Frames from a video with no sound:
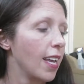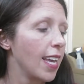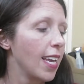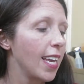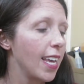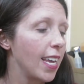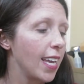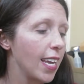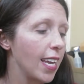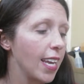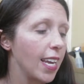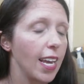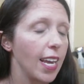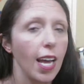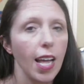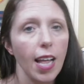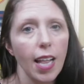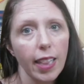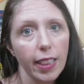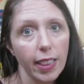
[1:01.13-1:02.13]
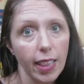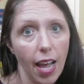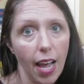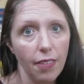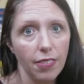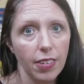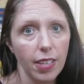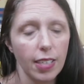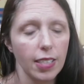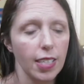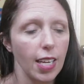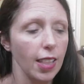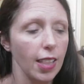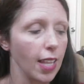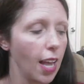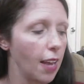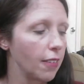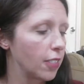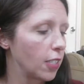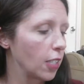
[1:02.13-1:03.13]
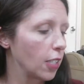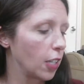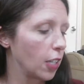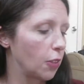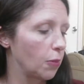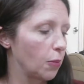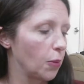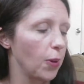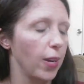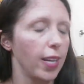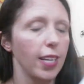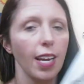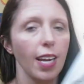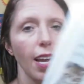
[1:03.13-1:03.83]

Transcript: He loved this. He loves to look through it.